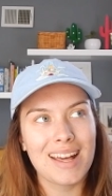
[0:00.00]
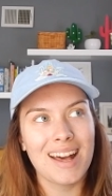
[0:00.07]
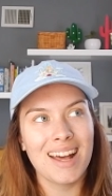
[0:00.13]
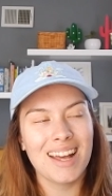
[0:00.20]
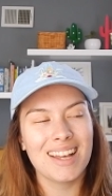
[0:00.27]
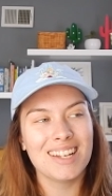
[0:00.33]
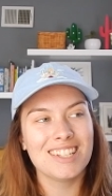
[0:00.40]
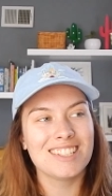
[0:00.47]

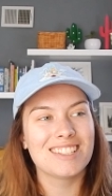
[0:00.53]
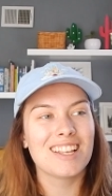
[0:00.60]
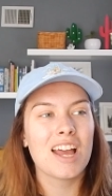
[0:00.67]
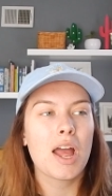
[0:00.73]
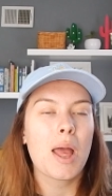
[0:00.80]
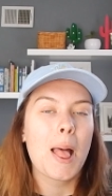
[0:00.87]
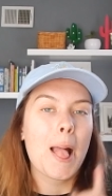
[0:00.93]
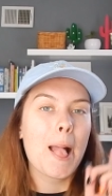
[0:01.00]

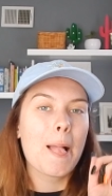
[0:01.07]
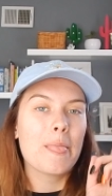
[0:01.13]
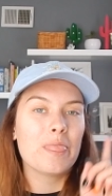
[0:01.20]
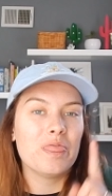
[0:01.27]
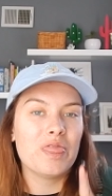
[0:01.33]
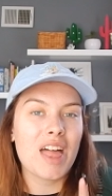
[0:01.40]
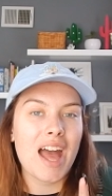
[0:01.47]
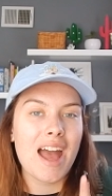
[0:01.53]
because
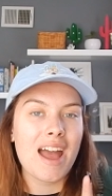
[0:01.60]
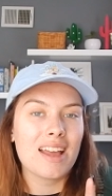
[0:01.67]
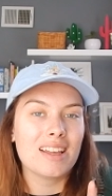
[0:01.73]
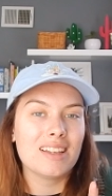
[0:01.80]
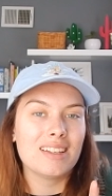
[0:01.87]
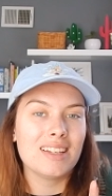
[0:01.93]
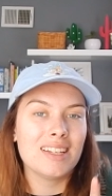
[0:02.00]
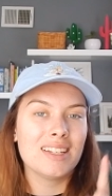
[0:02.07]

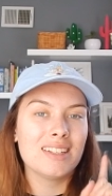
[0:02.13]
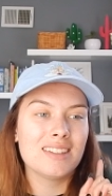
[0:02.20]
that